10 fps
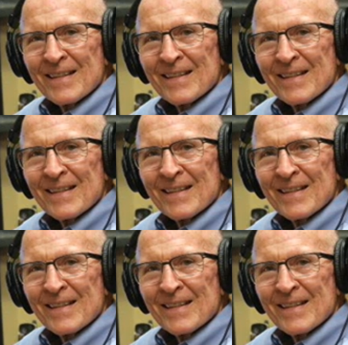
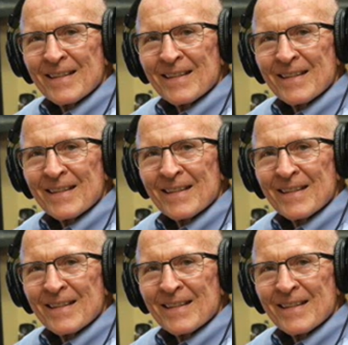
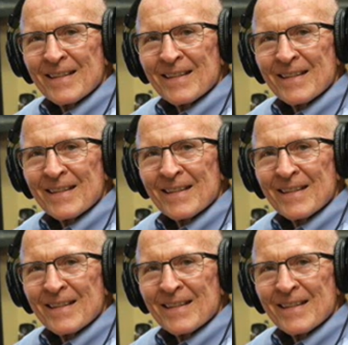
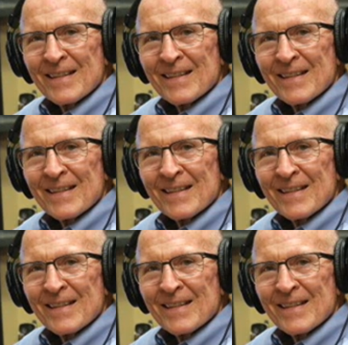
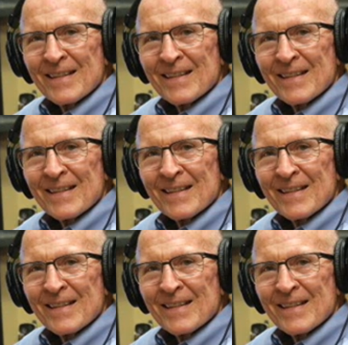
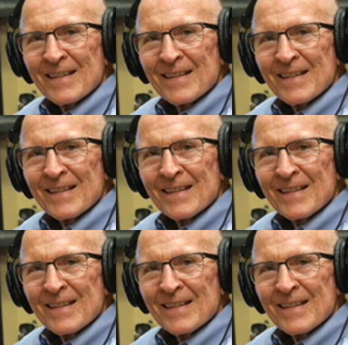[no speech]